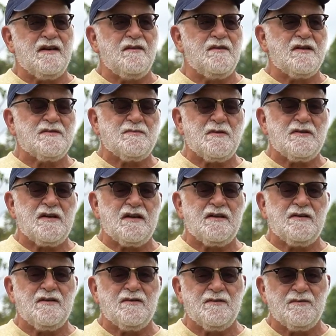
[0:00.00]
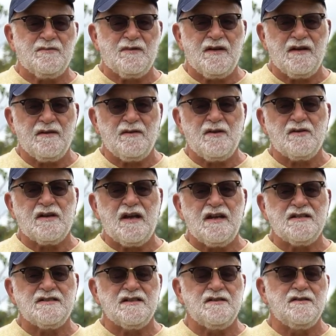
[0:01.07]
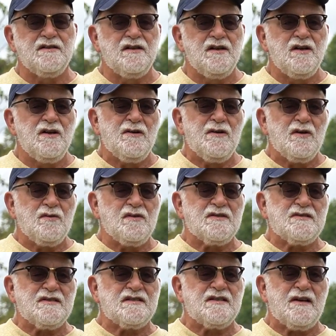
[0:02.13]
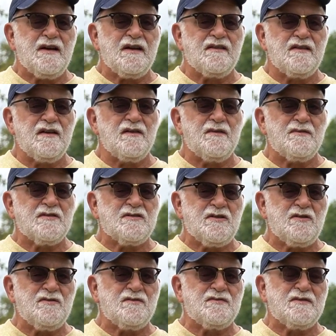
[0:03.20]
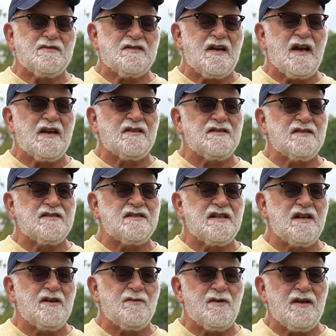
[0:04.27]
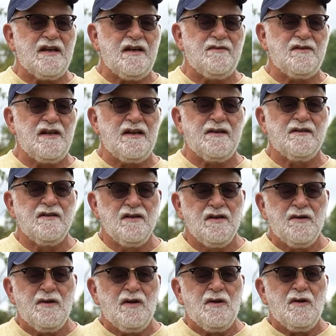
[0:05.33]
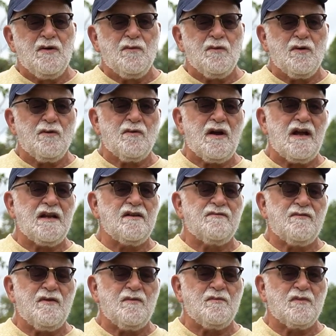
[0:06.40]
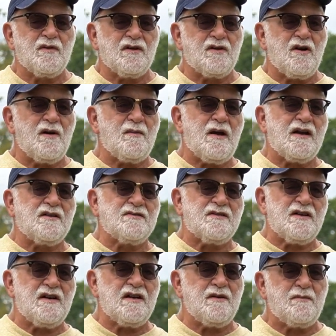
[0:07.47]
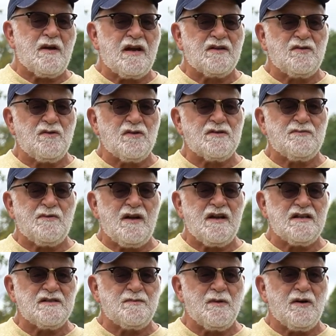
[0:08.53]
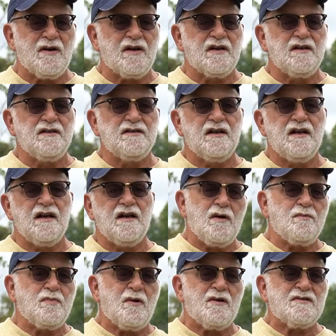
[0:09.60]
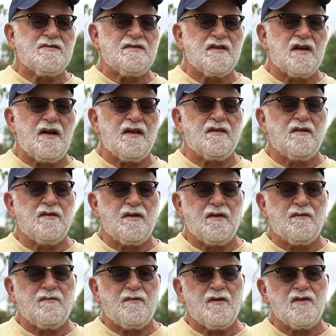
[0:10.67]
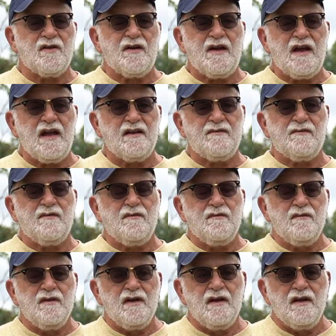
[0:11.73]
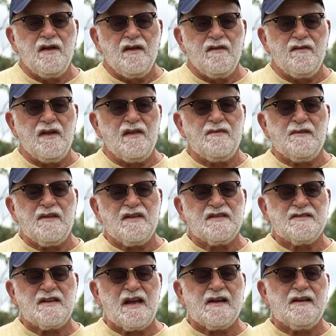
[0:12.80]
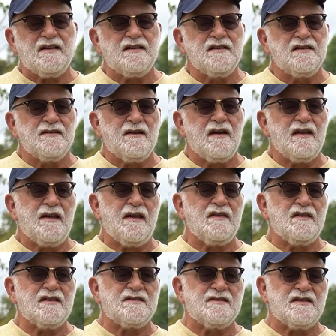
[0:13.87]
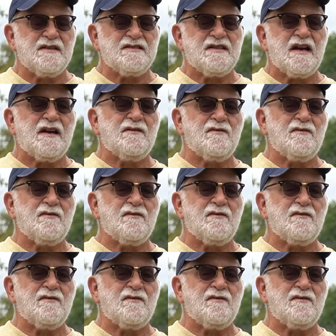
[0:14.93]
us, this particular location, was a site. There was two cyclists here one evening. We were riding from the Carmichael's area back towards Waynesburg. One person got further ahead than the second, and the